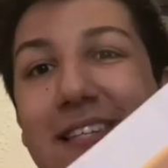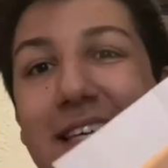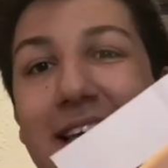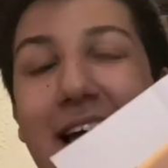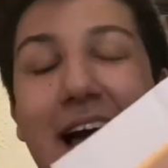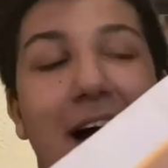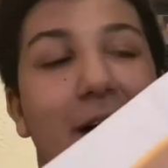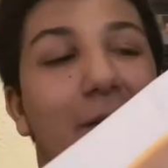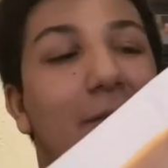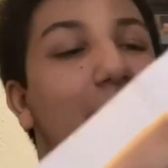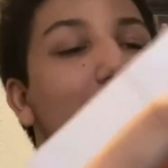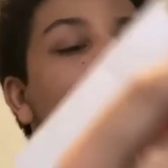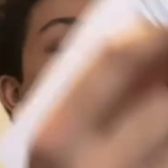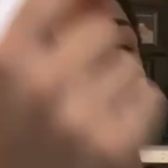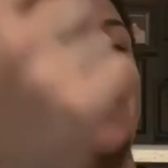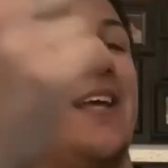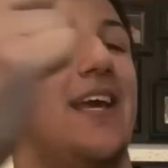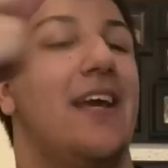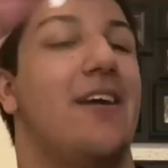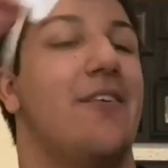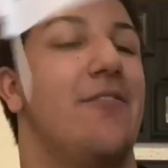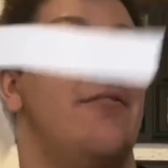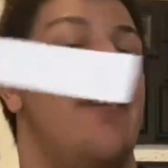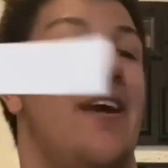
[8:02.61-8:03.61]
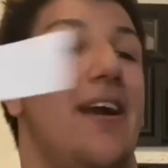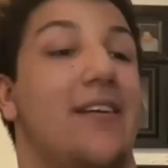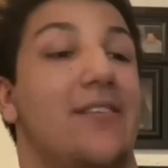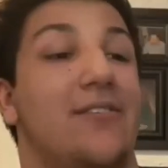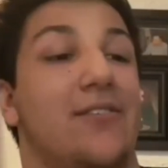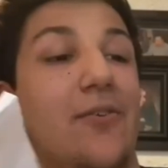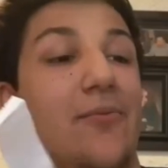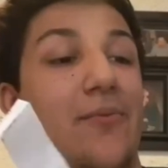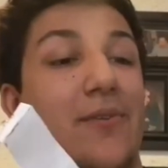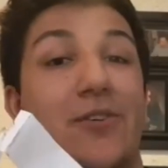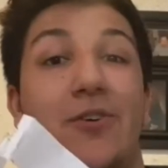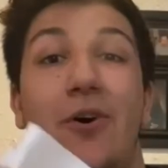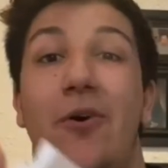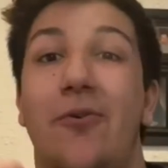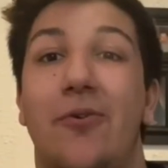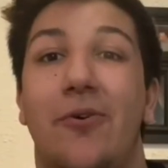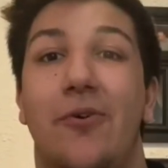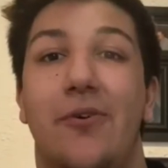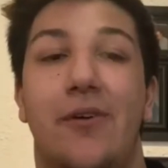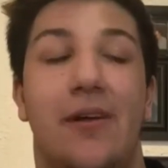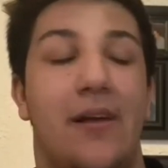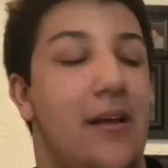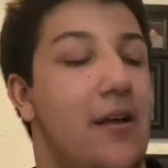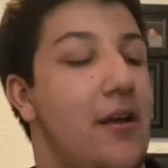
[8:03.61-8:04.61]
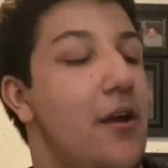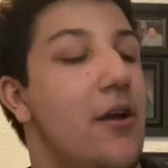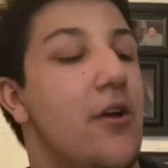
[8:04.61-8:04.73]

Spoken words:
see how those take effect. So in total,